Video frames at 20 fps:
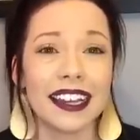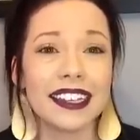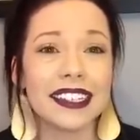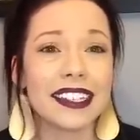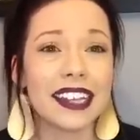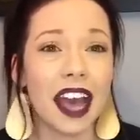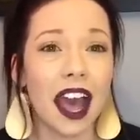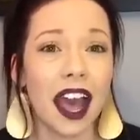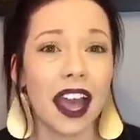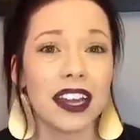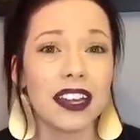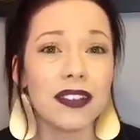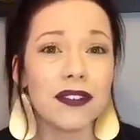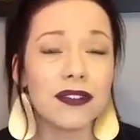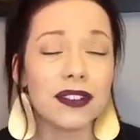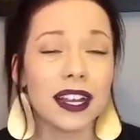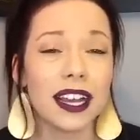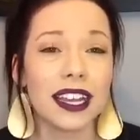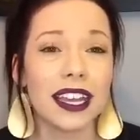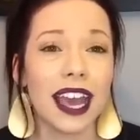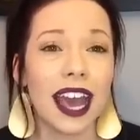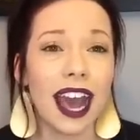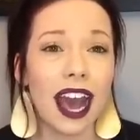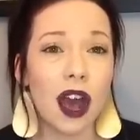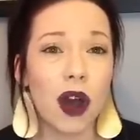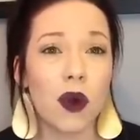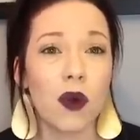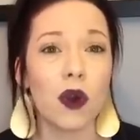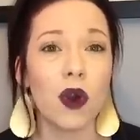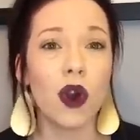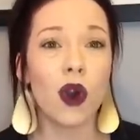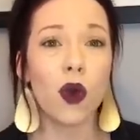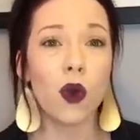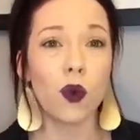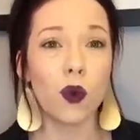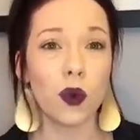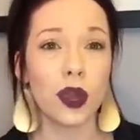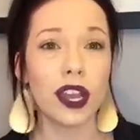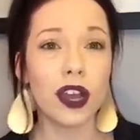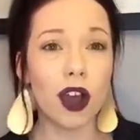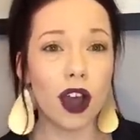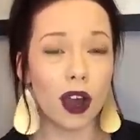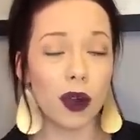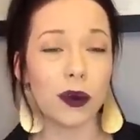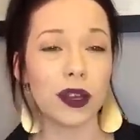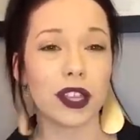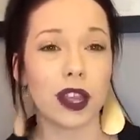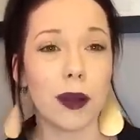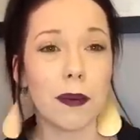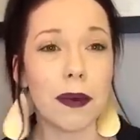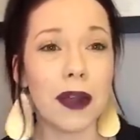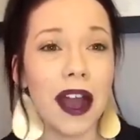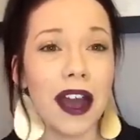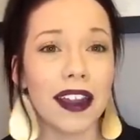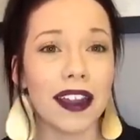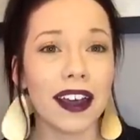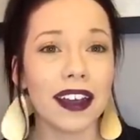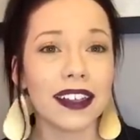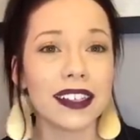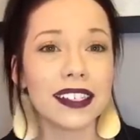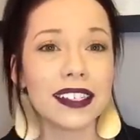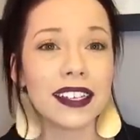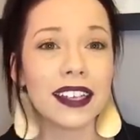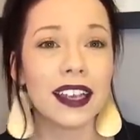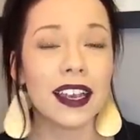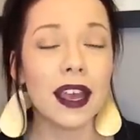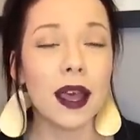is kind of like how we are with our products.